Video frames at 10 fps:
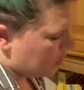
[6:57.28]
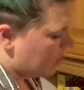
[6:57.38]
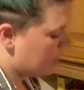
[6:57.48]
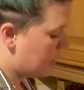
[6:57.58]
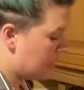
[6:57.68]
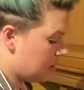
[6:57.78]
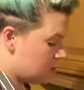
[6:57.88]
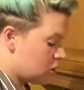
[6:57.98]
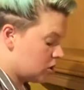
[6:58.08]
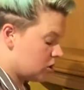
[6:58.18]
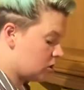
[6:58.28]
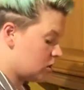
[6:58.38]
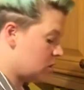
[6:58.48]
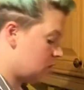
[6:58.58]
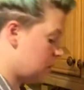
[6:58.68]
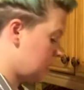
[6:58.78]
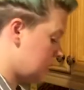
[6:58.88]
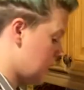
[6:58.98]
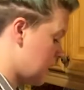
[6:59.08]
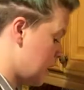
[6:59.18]
And then just mix
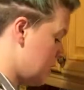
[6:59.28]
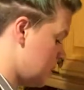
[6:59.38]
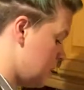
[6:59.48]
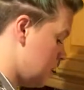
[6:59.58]
that in.